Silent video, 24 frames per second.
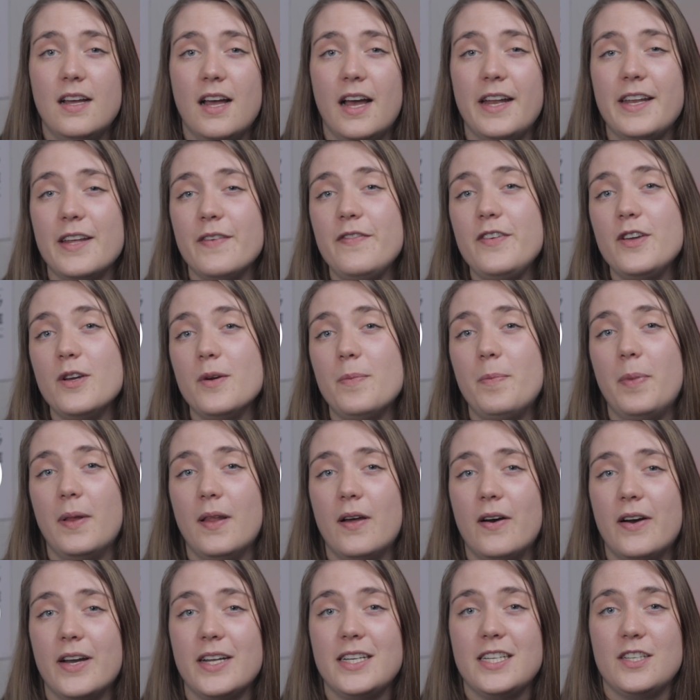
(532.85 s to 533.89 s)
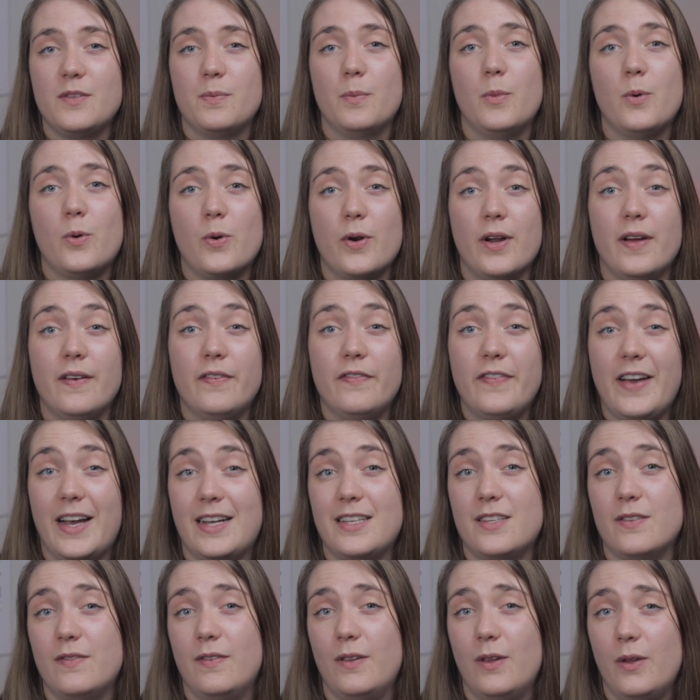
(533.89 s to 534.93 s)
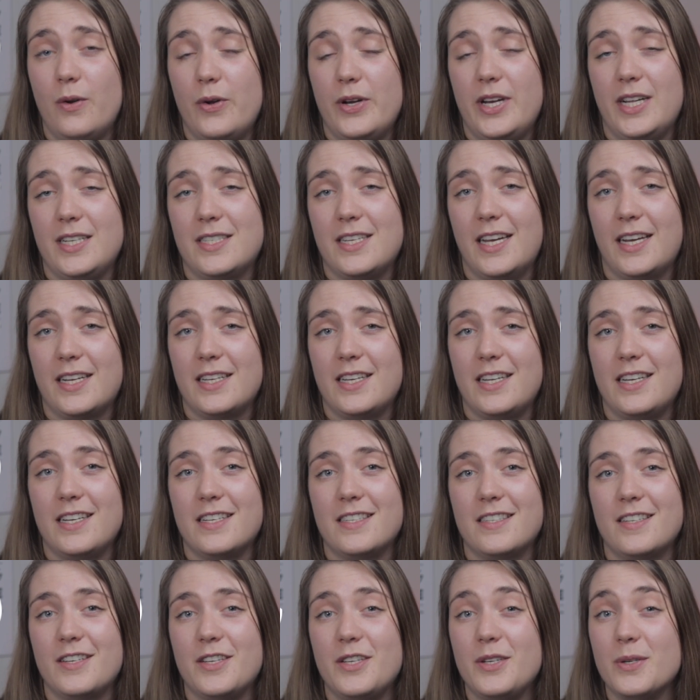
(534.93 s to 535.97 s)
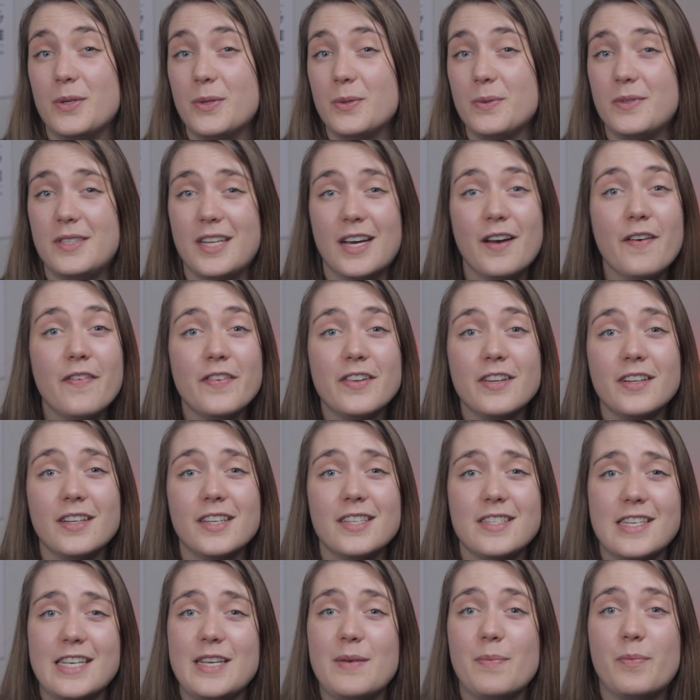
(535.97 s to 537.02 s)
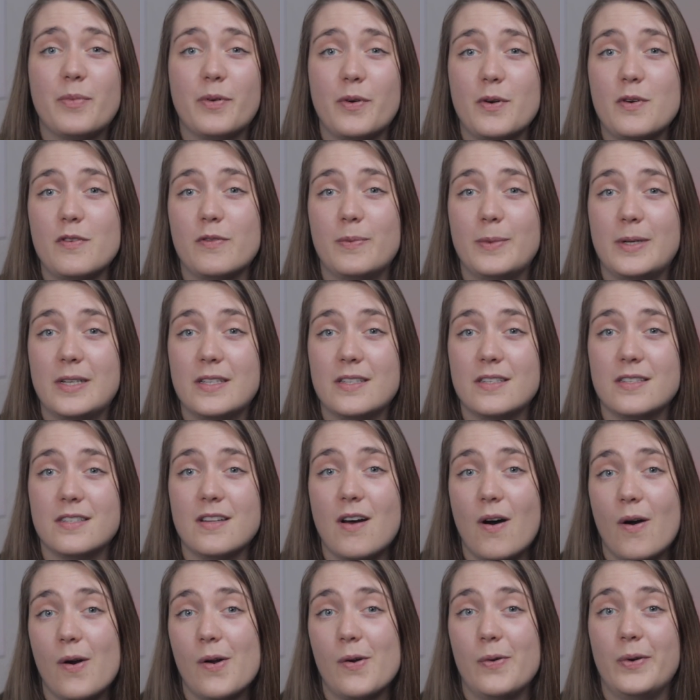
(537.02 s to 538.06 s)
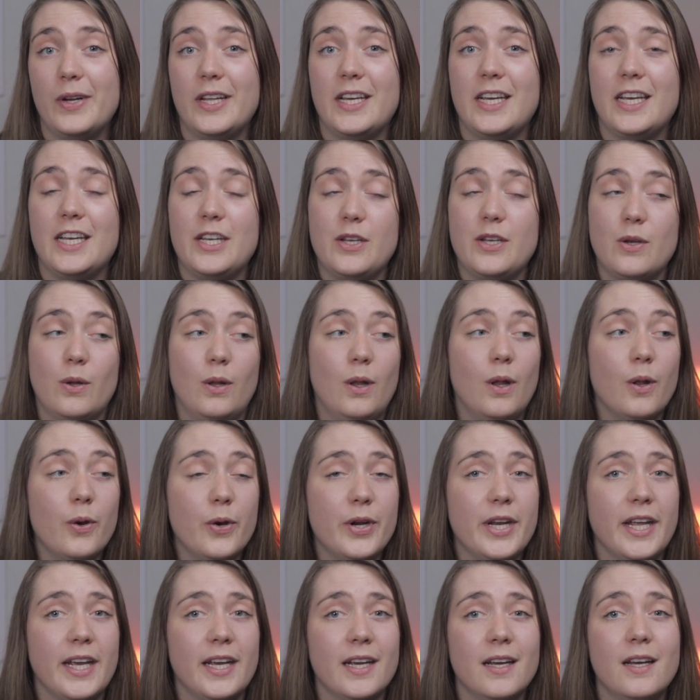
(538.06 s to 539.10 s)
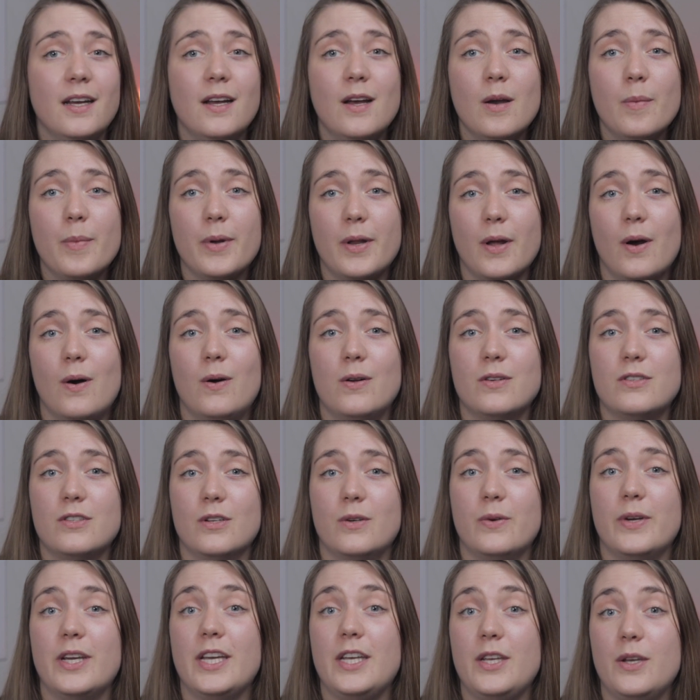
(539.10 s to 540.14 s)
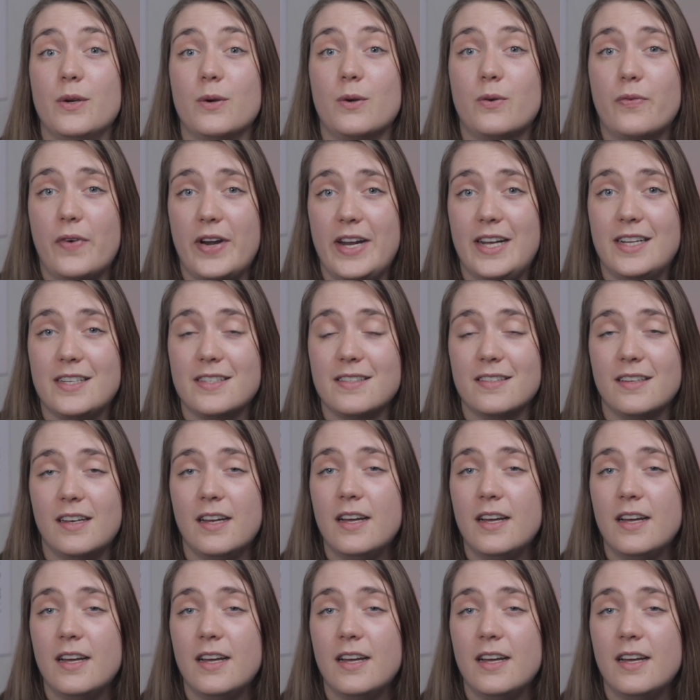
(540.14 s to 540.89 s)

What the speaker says: And if you apply these more effective learning techniques, you will definitely see improvements not only in your learning, but also in your grades.